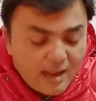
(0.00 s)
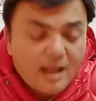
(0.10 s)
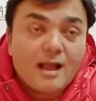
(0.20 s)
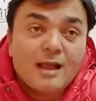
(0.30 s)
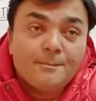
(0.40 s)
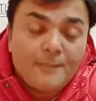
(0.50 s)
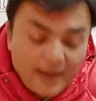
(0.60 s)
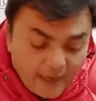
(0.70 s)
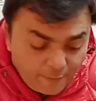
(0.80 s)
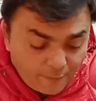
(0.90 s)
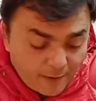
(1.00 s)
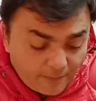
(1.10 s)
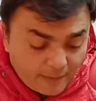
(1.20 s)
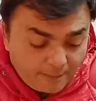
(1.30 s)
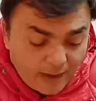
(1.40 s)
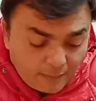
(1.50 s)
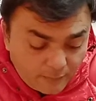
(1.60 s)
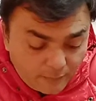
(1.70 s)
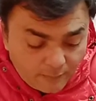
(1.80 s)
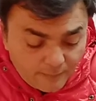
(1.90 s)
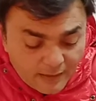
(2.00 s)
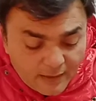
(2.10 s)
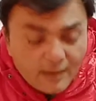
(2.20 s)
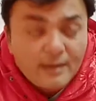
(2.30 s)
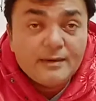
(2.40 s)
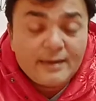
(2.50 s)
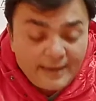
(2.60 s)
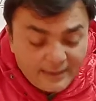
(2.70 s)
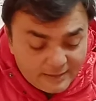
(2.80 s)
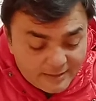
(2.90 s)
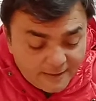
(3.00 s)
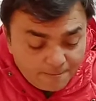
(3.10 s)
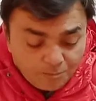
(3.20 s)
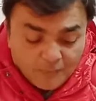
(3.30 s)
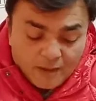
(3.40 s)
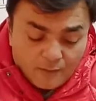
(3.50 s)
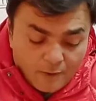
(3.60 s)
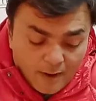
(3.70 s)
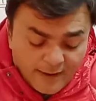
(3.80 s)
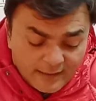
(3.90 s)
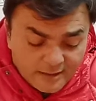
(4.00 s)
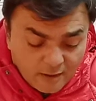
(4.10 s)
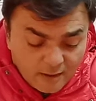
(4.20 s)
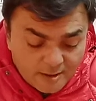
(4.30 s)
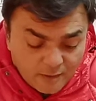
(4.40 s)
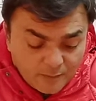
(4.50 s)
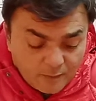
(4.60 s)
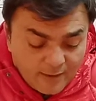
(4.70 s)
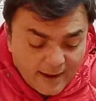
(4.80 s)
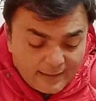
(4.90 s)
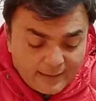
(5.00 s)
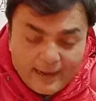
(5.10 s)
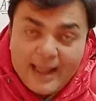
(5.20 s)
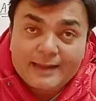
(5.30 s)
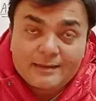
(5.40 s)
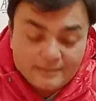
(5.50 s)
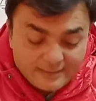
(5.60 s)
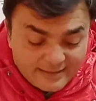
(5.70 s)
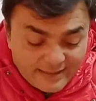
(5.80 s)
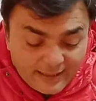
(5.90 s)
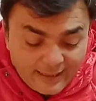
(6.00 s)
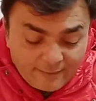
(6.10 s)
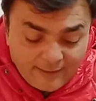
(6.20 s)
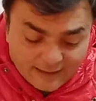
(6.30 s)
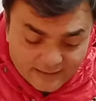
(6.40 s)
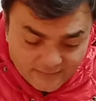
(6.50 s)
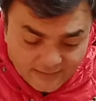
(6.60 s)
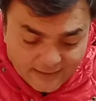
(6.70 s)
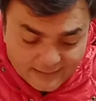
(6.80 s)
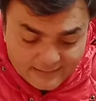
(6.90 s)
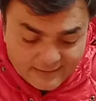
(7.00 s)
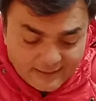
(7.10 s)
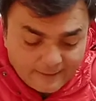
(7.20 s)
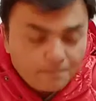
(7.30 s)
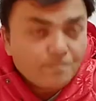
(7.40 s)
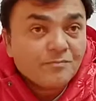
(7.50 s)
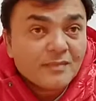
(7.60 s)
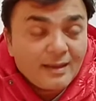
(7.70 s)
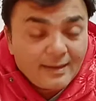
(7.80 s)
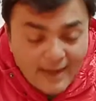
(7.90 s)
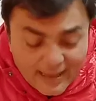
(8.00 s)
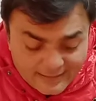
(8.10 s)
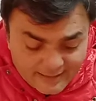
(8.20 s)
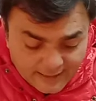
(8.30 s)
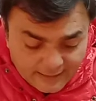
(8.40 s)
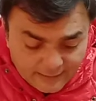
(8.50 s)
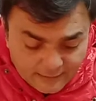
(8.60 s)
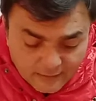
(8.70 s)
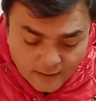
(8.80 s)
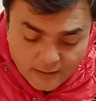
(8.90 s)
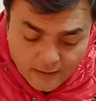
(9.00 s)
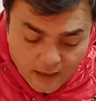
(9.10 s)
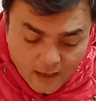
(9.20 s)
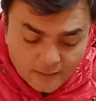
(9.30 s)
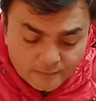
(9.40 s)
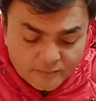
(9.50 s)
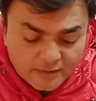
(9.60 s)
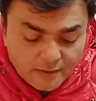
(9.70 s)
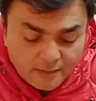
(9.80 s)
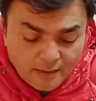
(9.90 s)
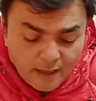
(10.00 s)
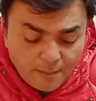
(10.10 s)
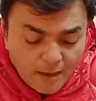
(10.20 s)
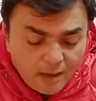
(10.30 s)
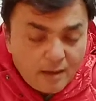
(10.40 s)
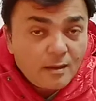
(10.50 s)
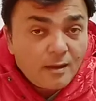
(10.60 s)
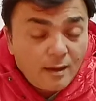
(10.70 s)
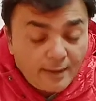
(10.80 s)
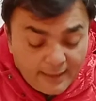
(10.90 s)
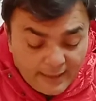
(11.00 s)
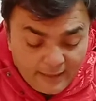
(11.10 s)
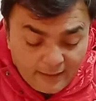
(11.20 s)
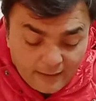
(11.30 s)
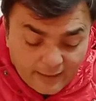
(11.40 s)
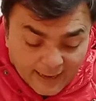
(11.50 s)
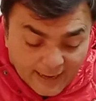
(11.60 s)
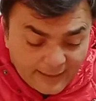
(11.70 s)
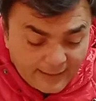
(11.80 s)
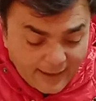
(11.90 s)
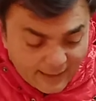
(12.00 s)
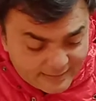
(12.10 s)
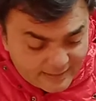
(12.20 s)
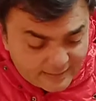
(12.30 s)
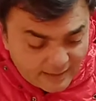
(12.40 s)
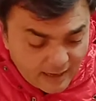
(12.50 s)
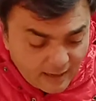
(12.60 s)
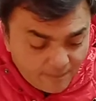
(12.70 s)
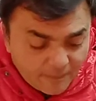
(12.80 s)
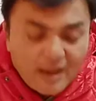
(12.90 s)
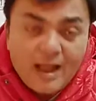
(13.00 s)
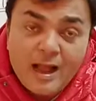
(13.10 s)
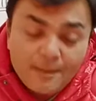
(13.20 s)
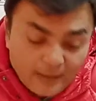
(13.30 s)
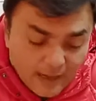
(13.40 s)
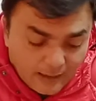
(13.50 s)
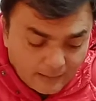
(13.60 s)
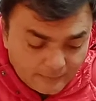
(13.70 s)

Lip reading: are made from the bamboo trees. Forests also provide sealing wax, we can say, resin, gum, rubber, honey, cane, etc. Amla.